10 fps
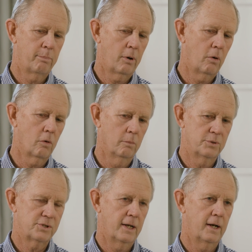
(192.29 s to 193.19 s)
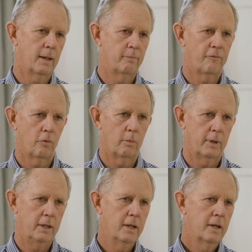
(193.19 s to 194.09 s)
a program set up for
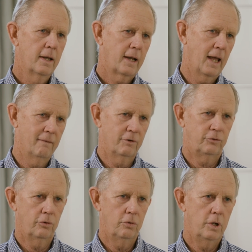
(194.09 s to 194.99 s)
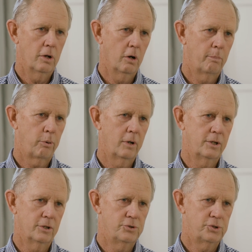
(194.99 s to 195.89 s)
me, kind of a two year
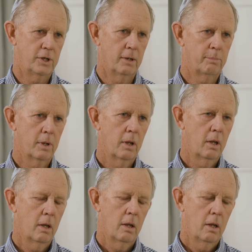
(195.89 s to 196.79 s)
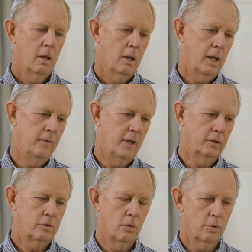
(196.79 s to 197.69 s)
apprenticeship. And
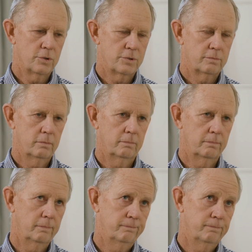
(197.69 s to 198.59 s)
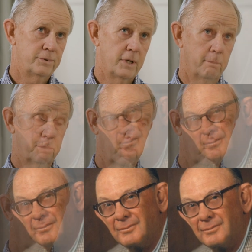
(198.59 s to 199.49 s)
then, of course,
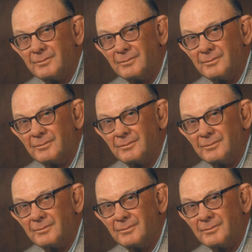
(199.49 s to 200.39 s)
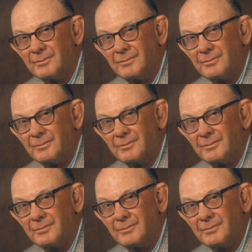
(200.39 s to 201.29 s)
September the next year, he
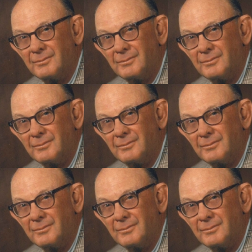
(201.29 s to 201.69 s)
passed. So